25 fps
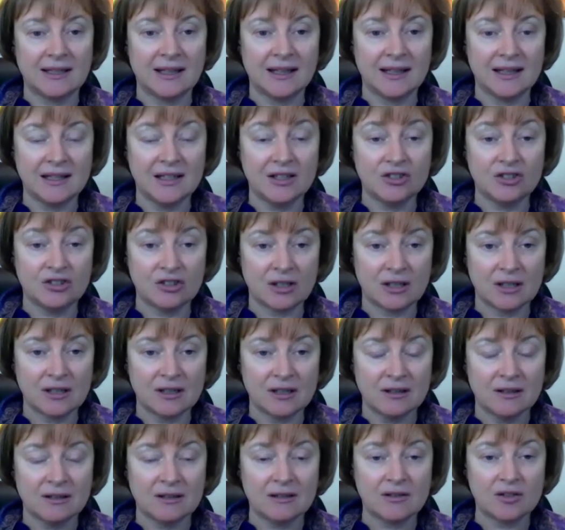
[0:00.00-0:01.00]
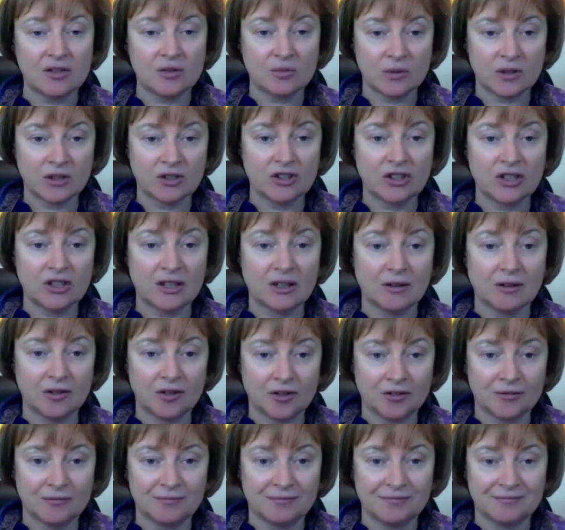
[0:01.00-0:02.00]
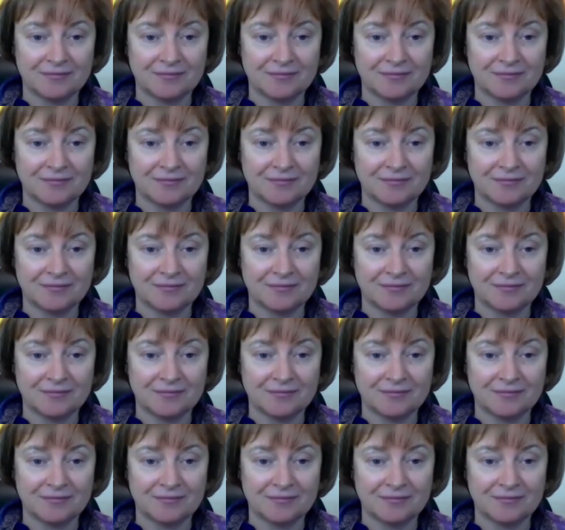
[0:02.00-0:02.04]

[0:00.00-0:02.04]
energy switching on.